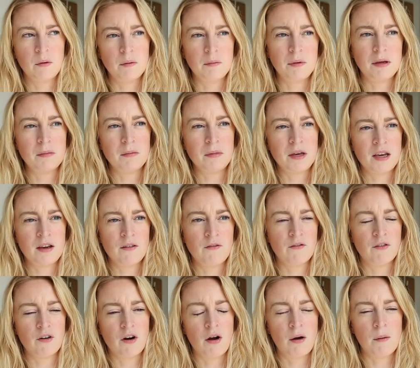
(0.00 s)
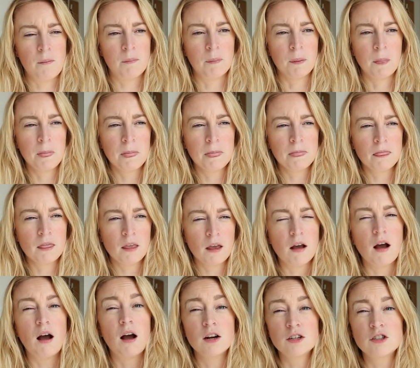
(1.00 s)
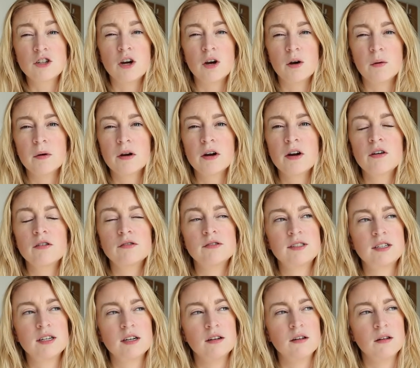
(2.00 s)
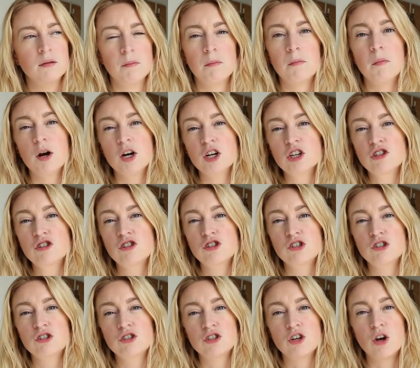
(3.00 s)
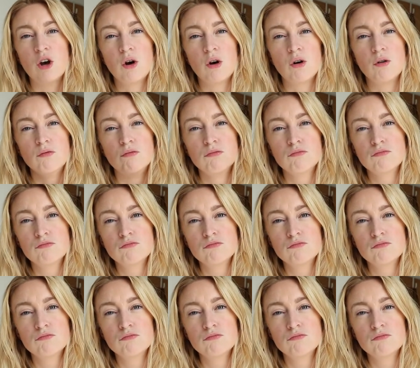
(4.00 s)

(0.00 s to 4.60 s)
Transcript: will be me from October until March, so